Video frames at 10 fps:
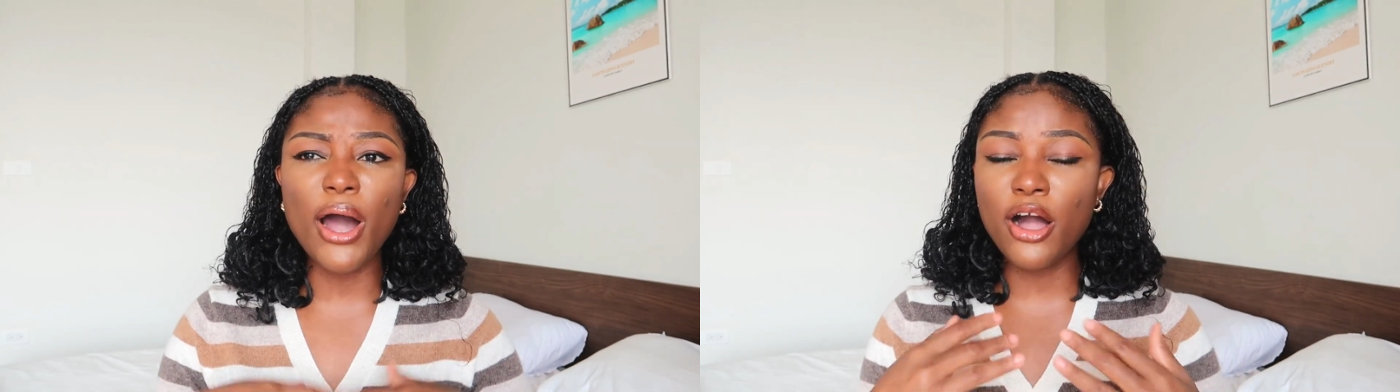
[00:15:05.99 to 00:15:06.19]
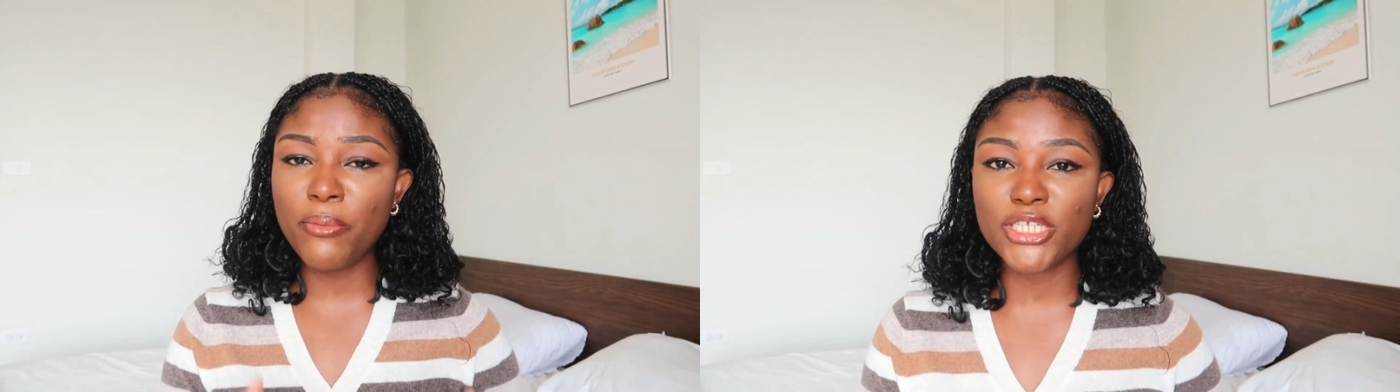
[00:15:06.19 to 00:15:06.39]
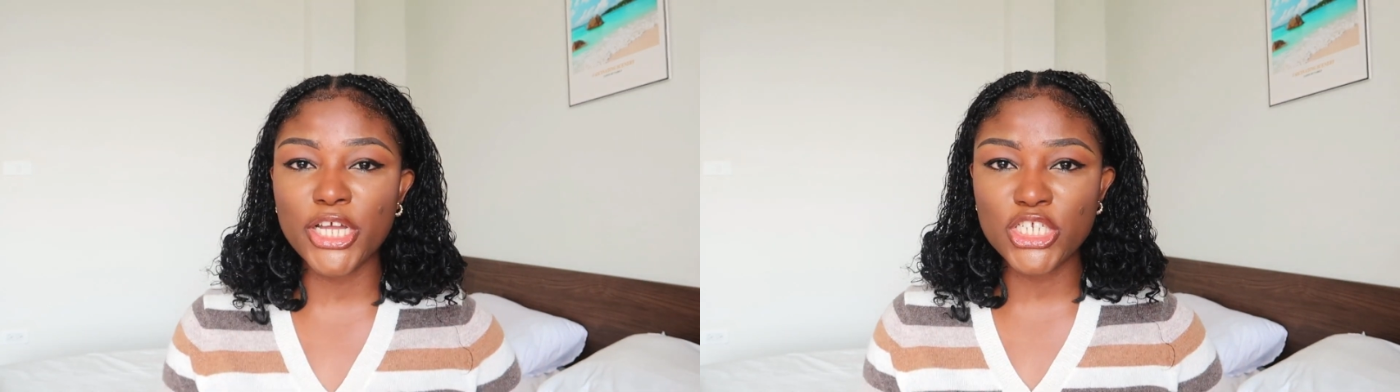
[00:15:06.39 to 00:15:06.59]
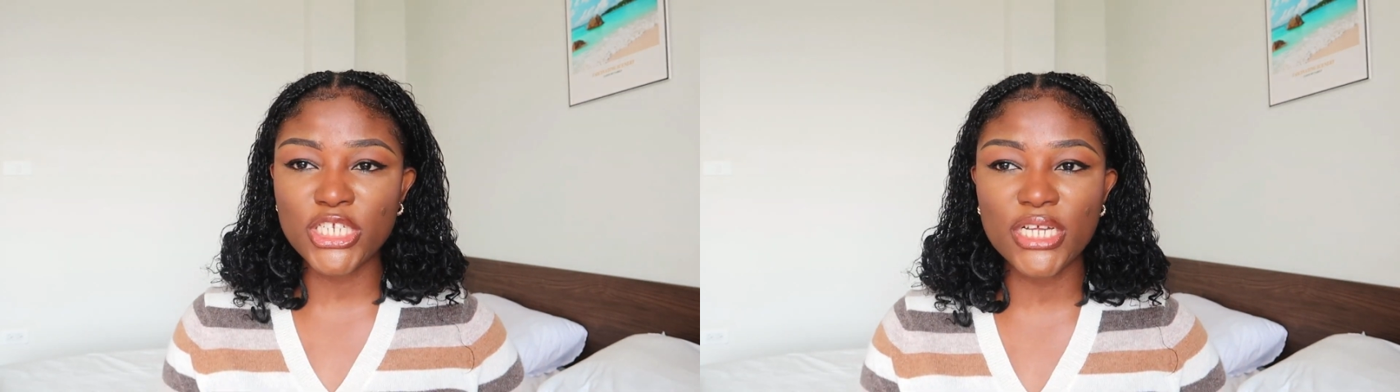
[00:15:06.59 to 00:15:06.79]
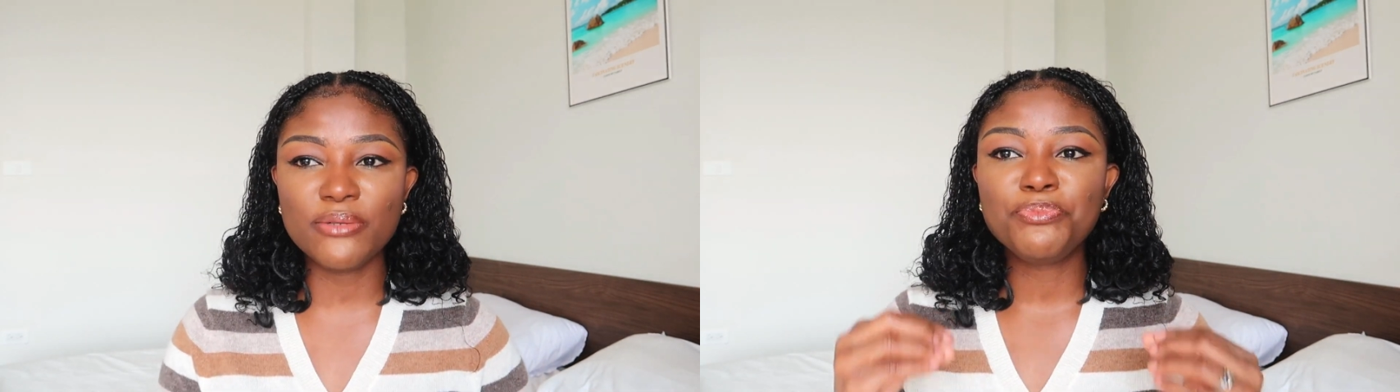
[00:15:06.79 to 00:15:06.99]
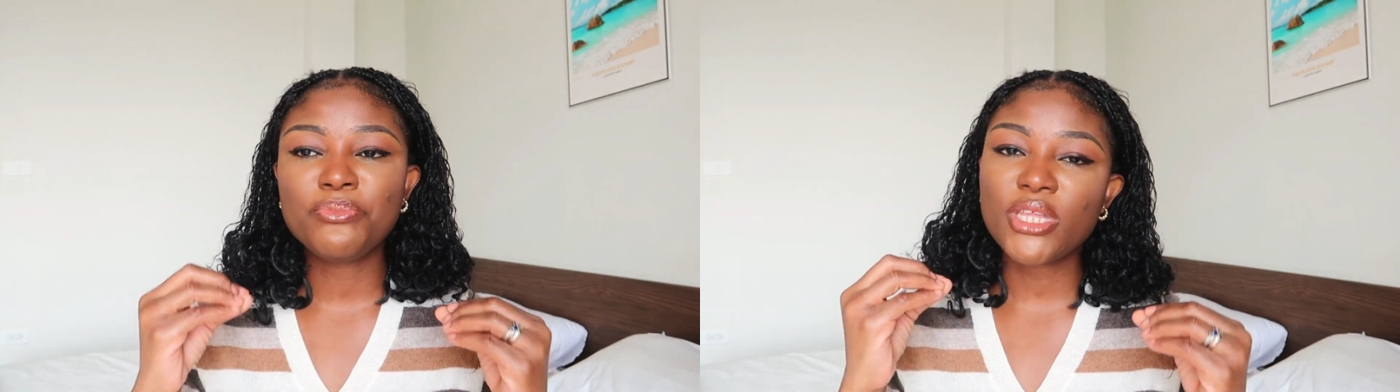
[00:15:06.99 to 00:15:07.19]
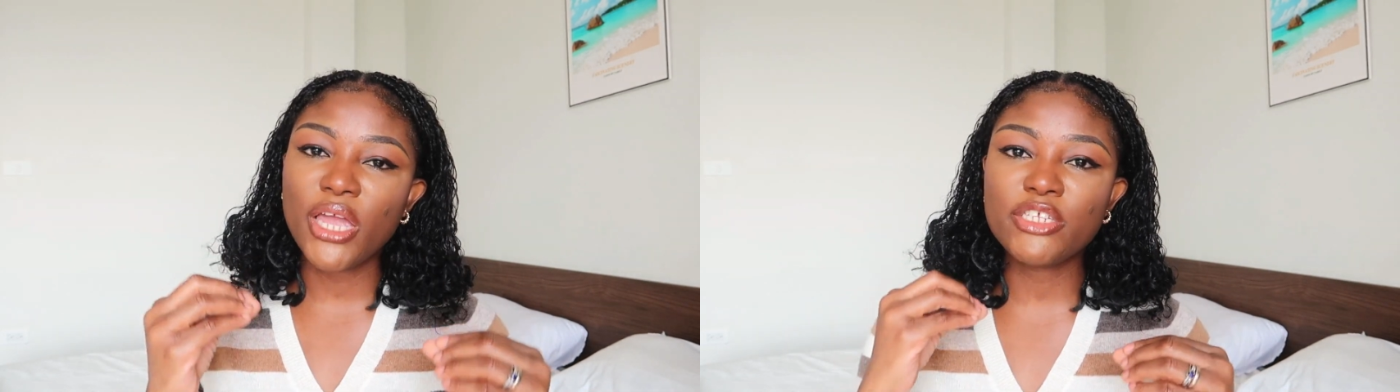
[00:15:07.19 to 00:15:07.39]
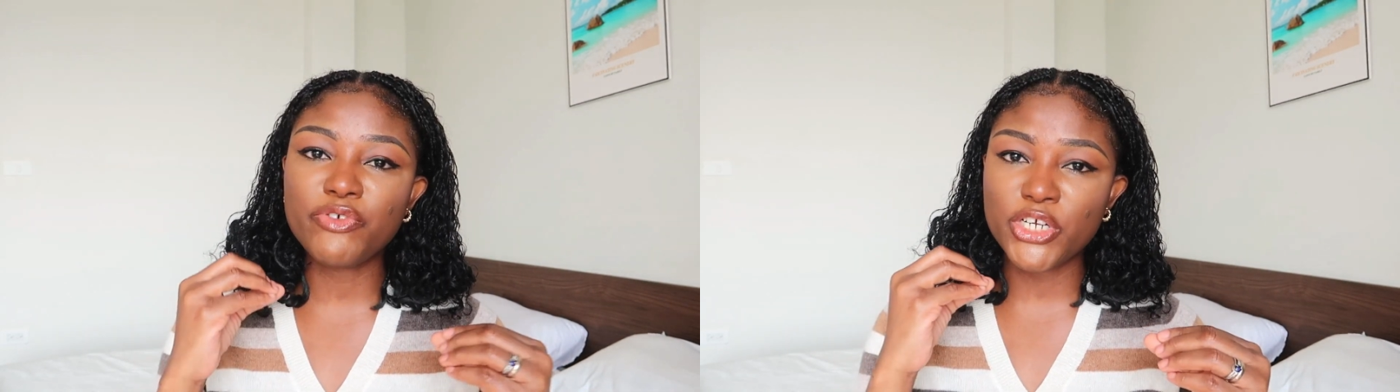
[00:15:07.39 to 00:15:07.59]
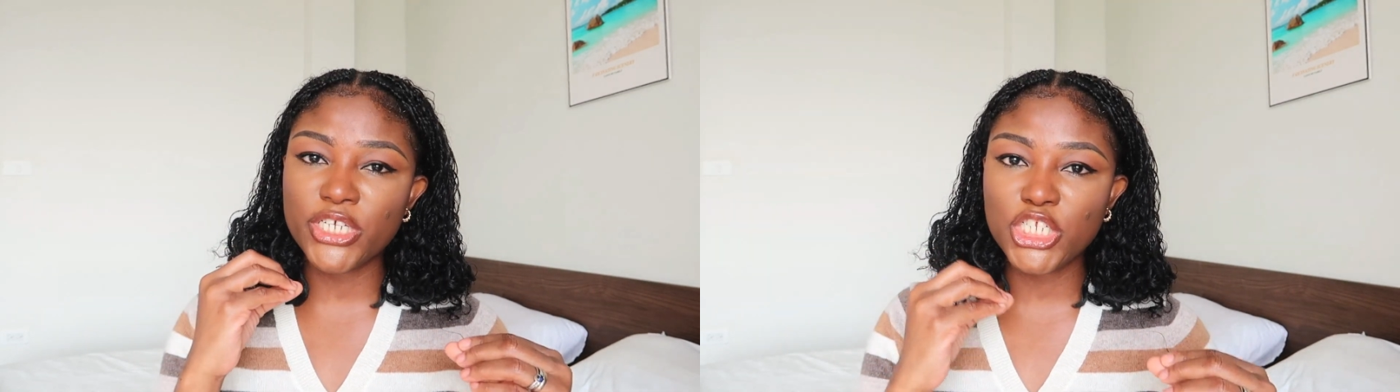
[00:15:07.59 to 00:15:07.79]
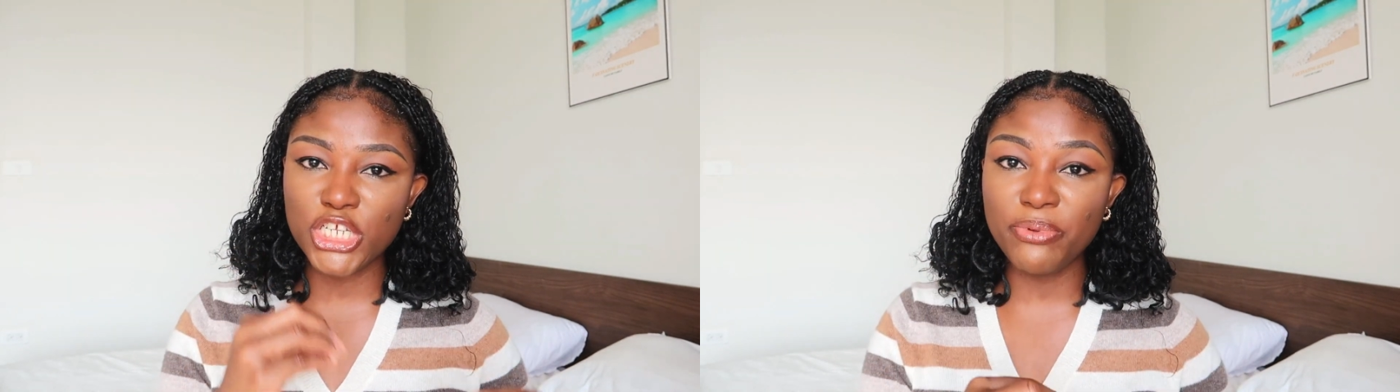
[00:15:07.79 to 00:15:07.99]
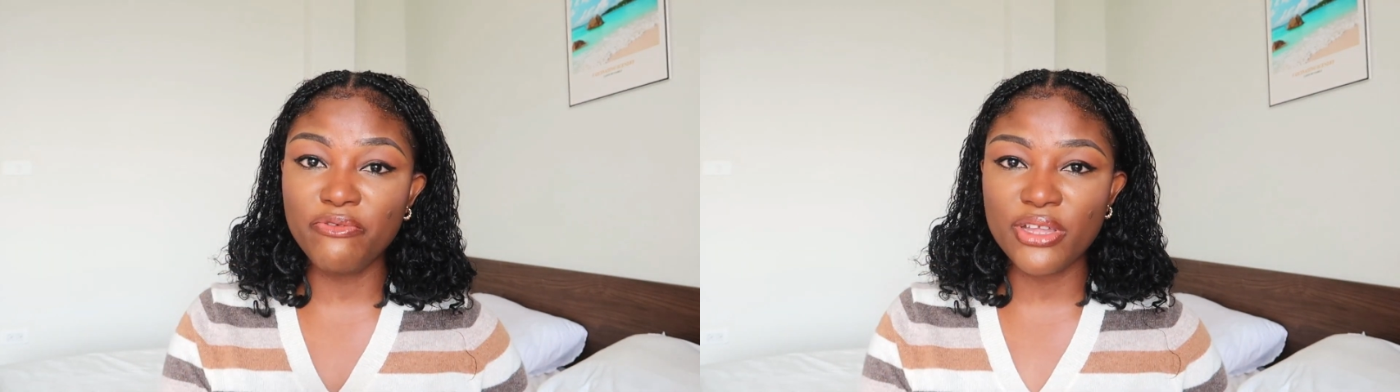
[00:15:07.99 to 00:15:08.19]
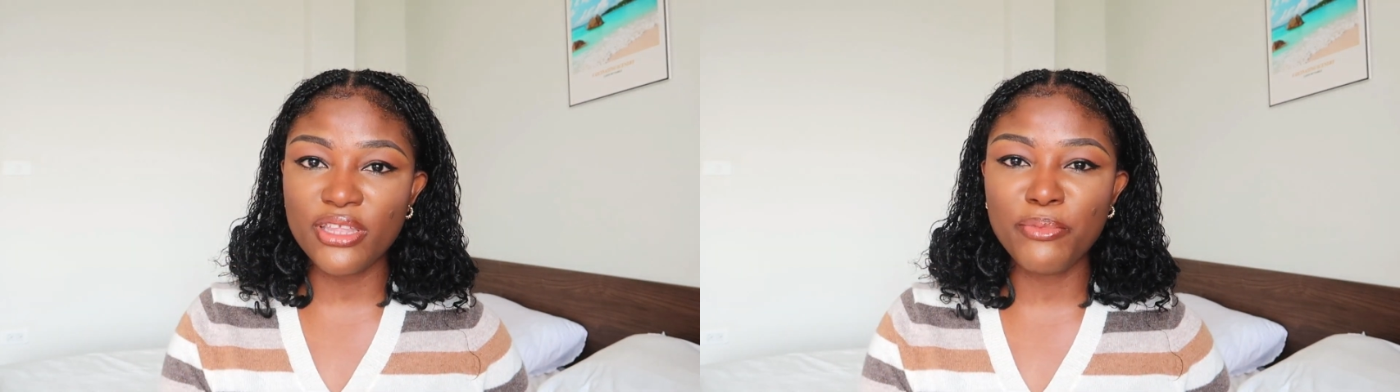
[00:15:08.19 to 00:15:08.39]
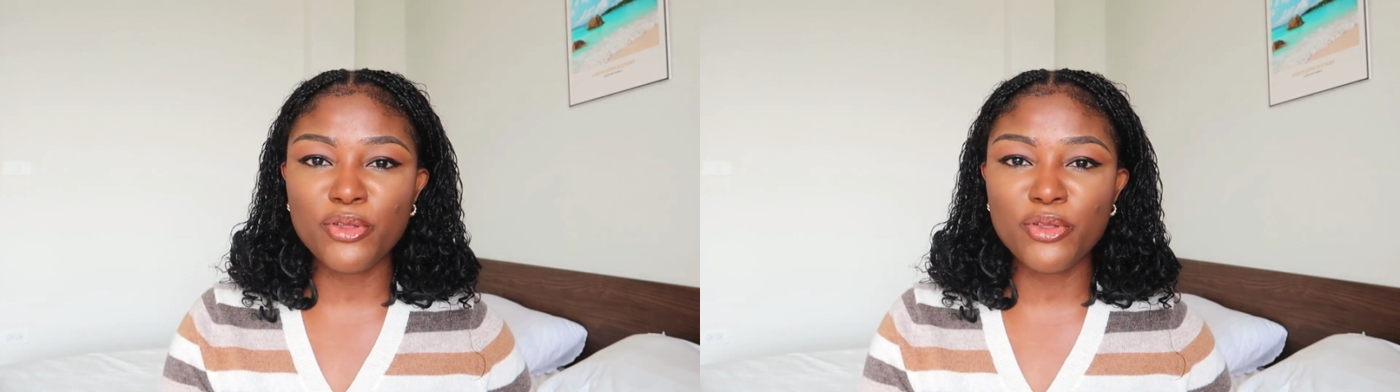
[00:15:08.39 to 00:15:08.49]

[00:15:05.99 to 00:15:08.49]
accommodation is very cheap in Vietnam.